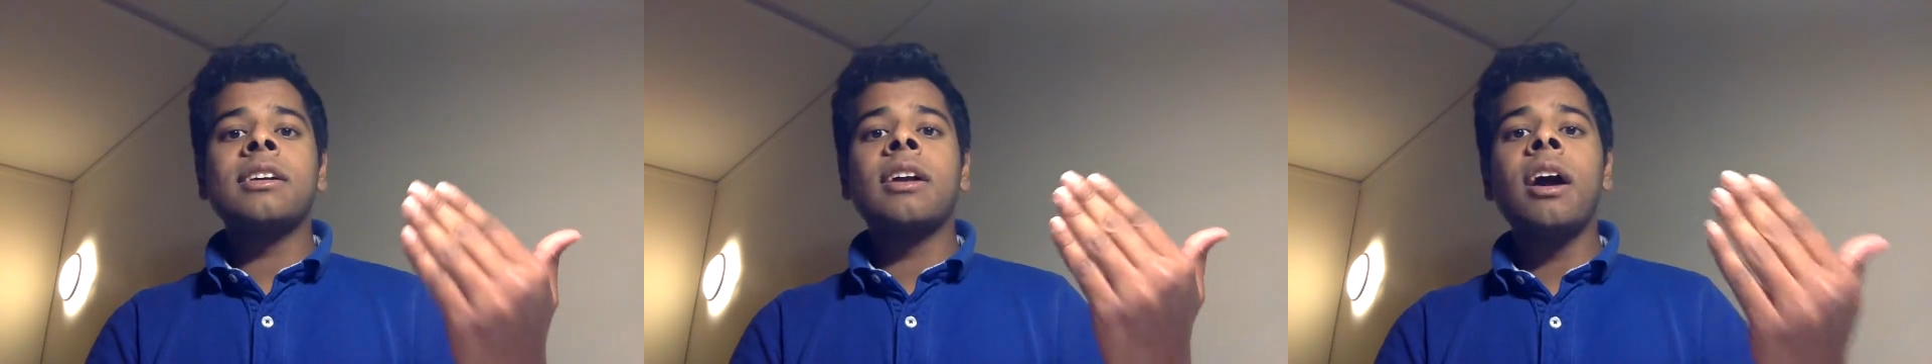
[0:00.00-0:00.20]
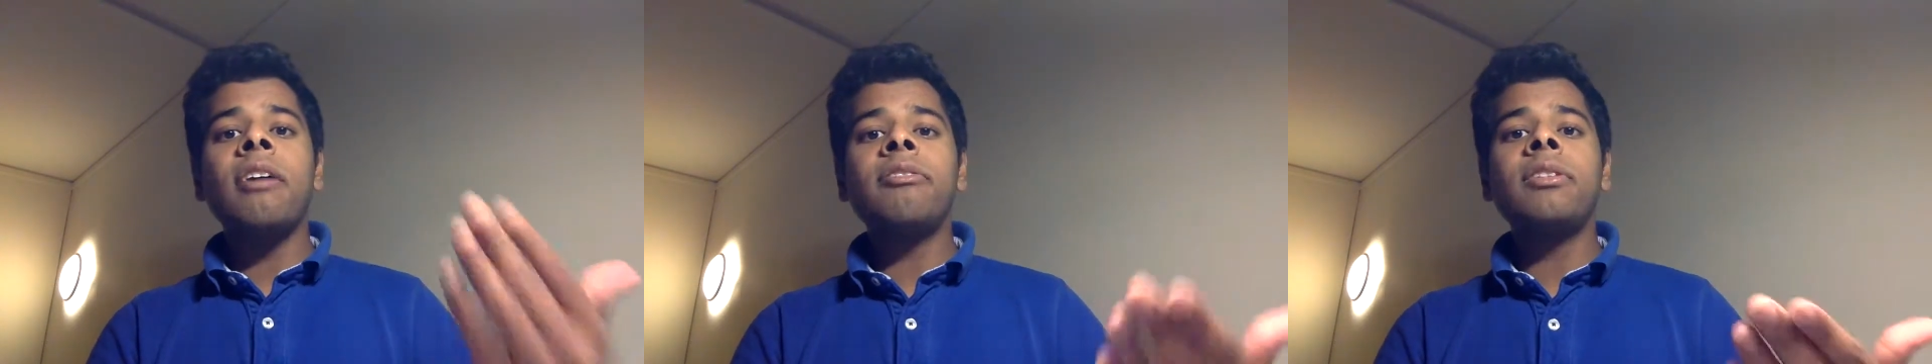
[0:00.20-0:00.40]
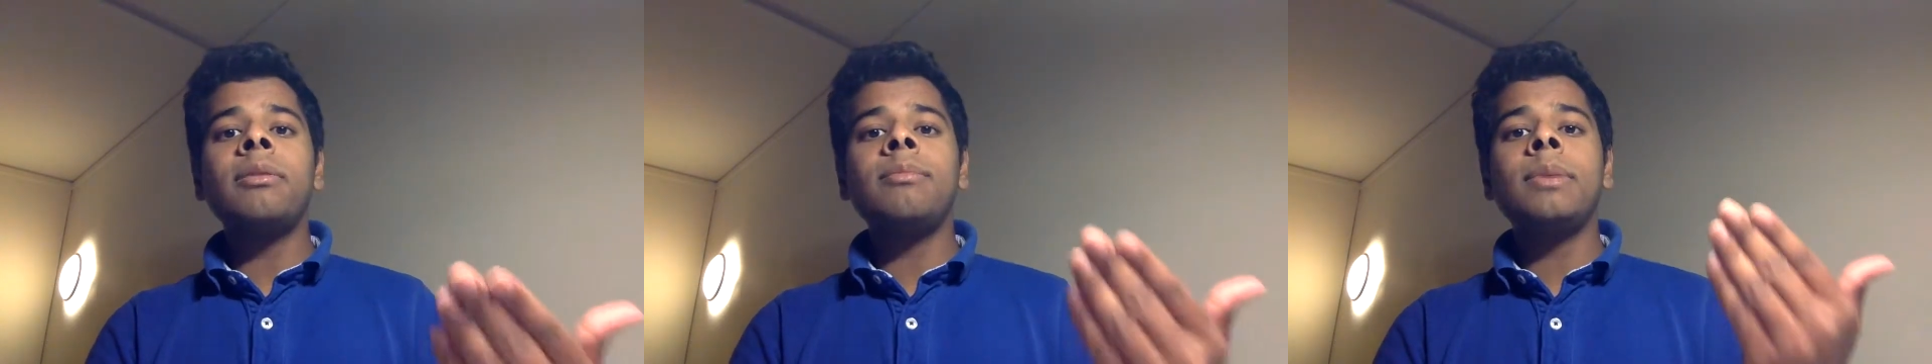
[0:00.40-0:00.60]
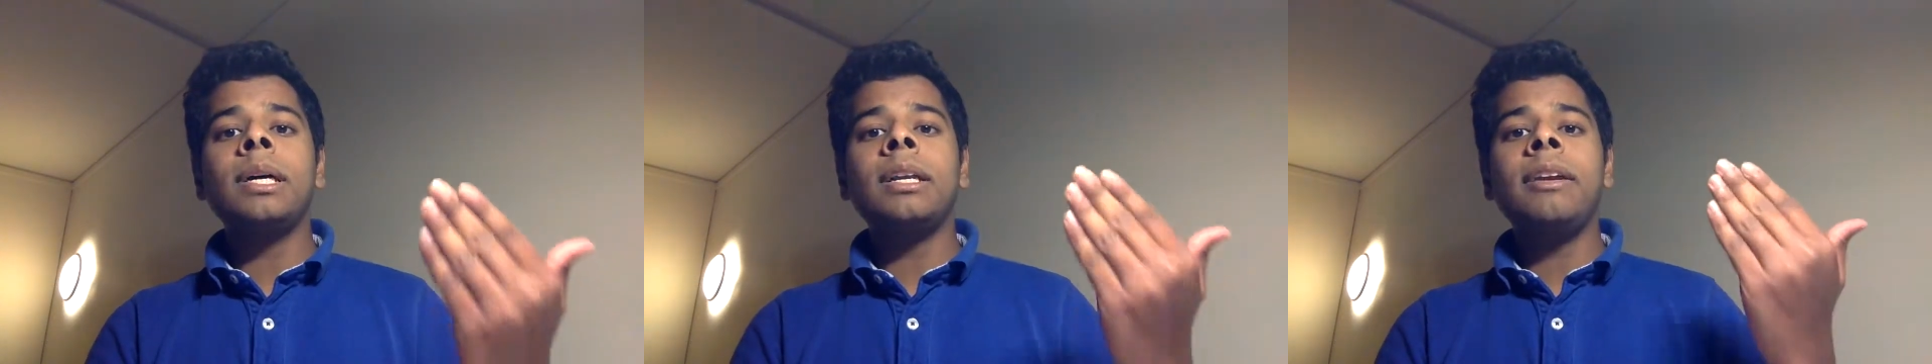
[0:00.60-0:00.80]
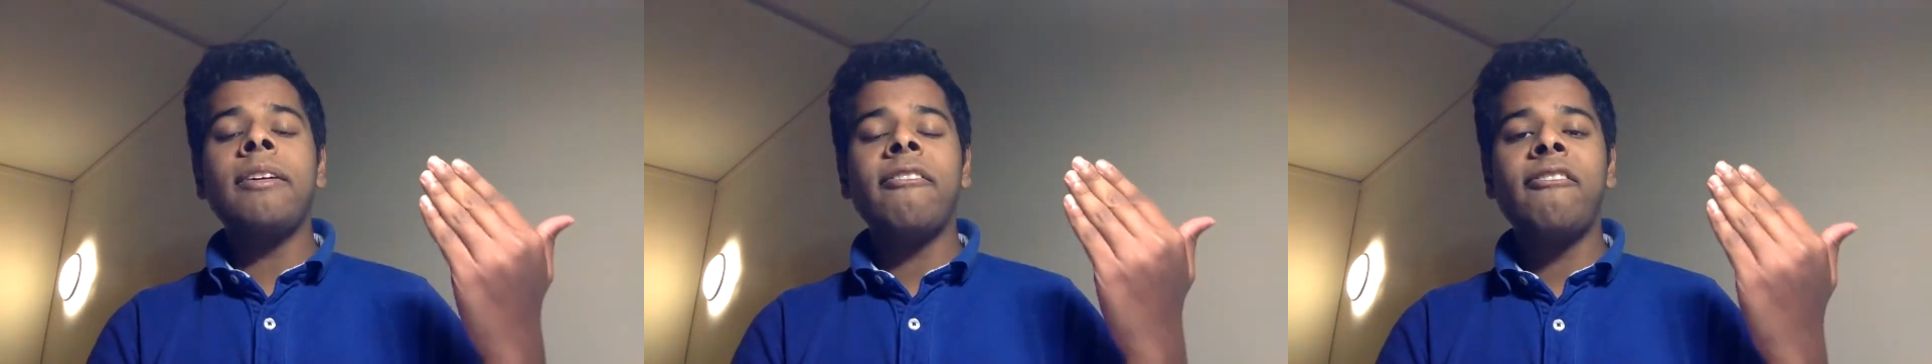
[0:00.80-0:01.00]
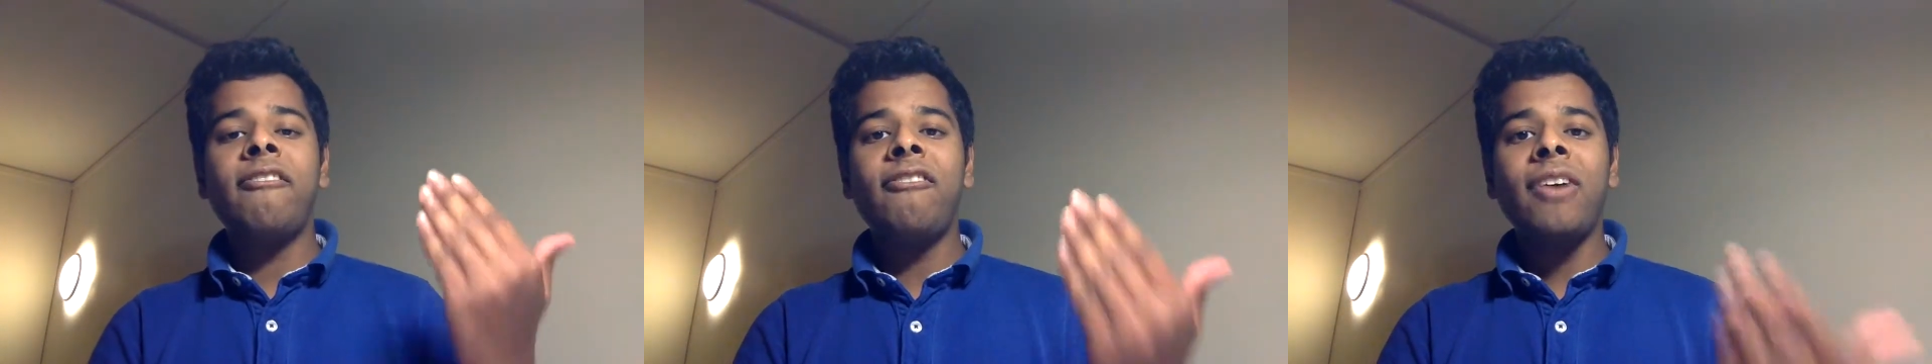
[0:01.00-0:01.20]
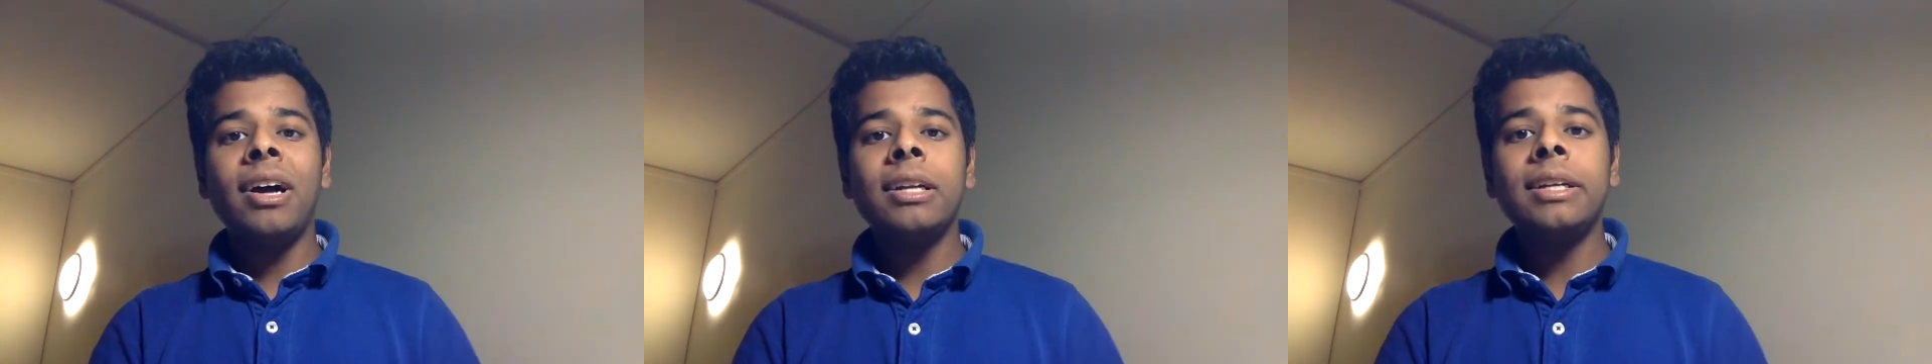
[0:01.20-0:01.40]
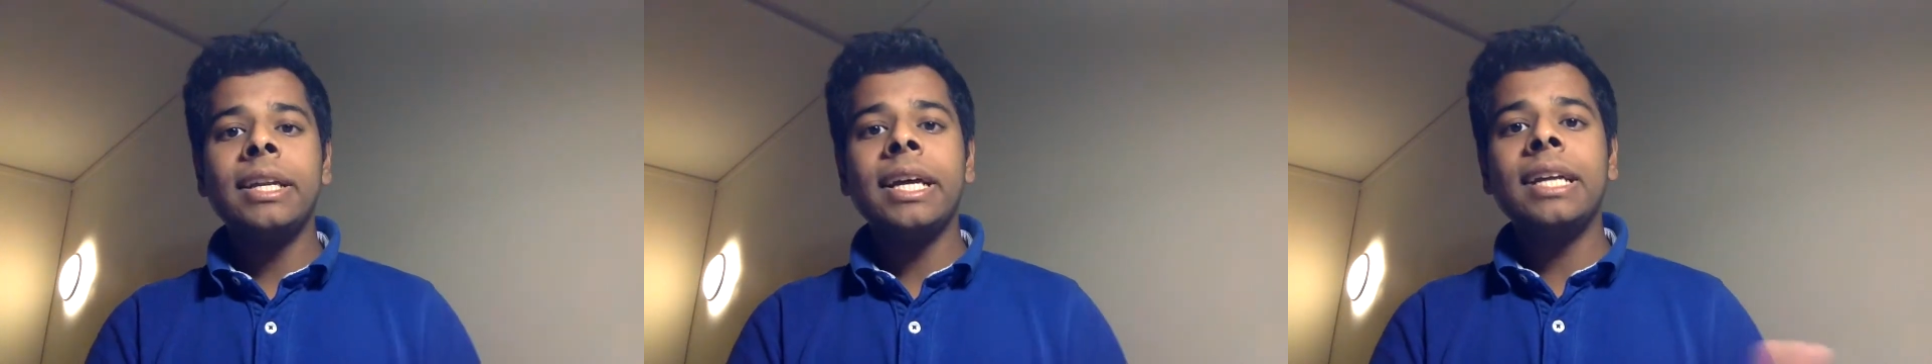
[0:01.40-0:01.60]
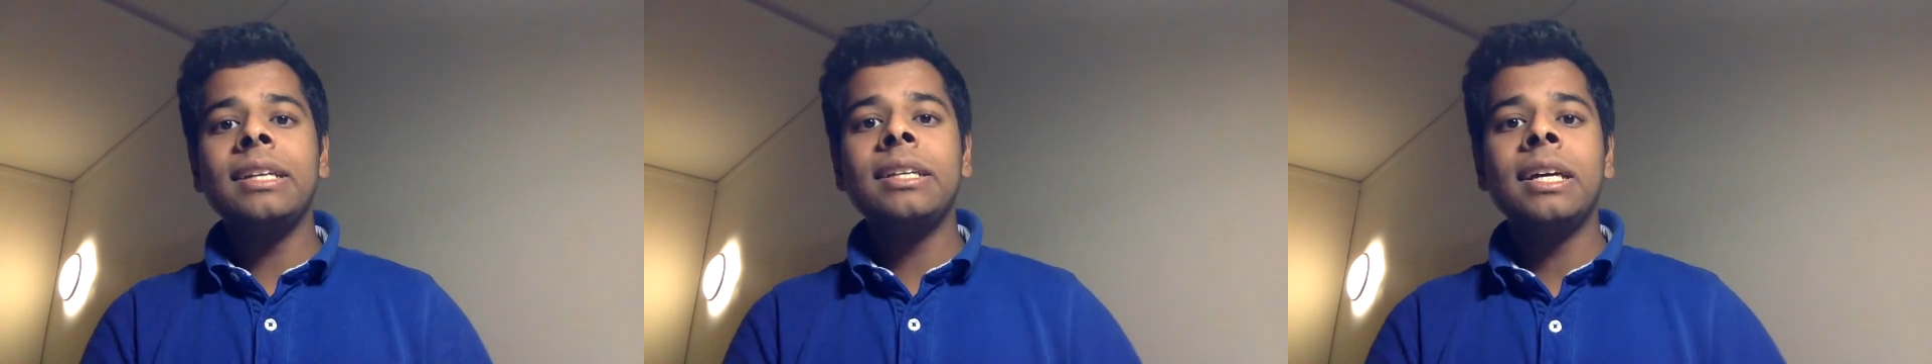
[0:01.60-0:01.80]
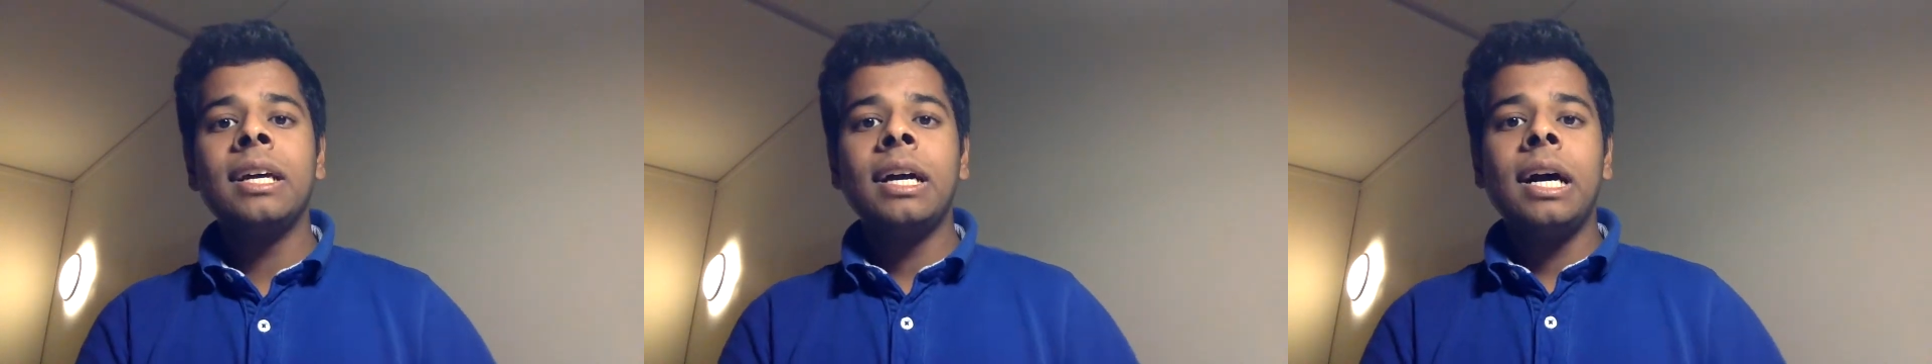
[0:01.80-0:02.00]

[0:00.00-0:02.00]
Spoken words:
government-funded